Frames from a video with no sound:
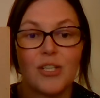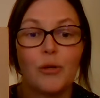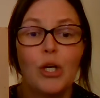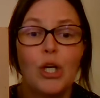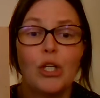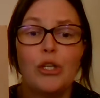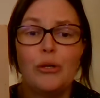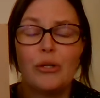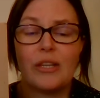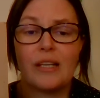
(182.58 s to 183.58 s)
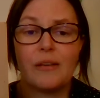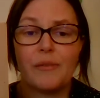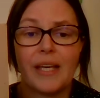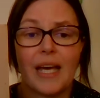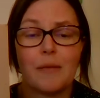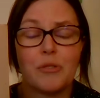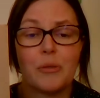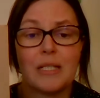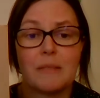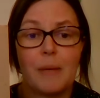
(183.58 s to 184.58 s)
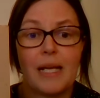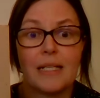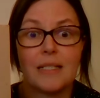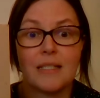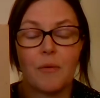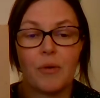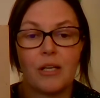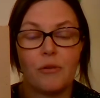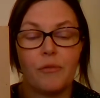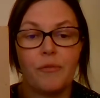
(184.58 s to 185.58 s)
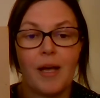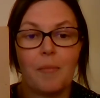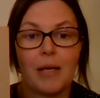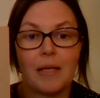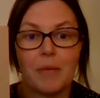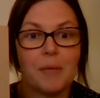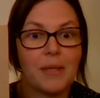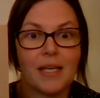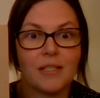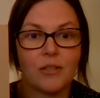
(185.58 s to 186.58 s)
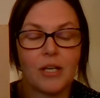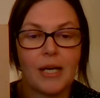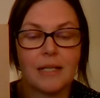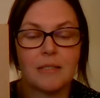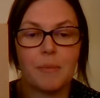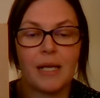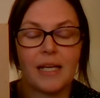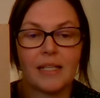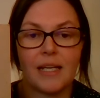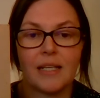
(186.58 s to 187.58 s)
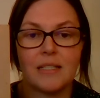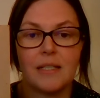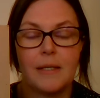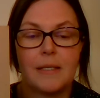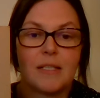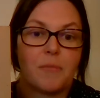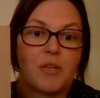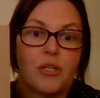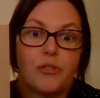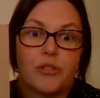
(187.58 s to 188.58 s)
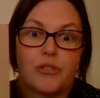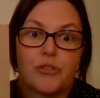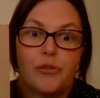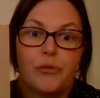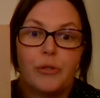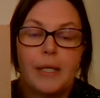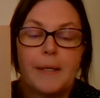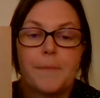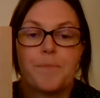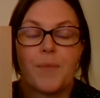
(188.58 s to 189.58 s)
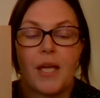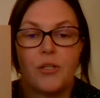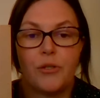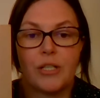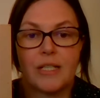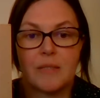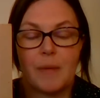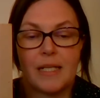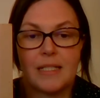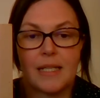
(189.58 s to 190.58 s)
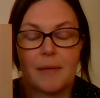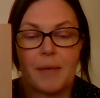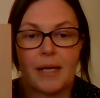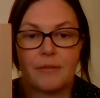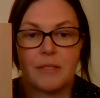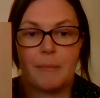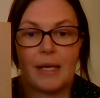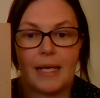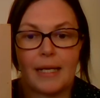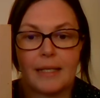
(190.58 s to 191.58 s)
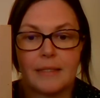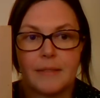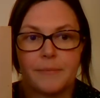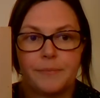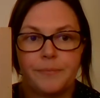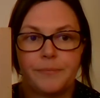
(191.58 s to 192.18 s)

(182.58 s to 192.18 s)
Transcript: it. So you could think of a game to explain to someone in your family. Maybe they don't know how to play it yet, something you do at school, and you could explain to them how to play it.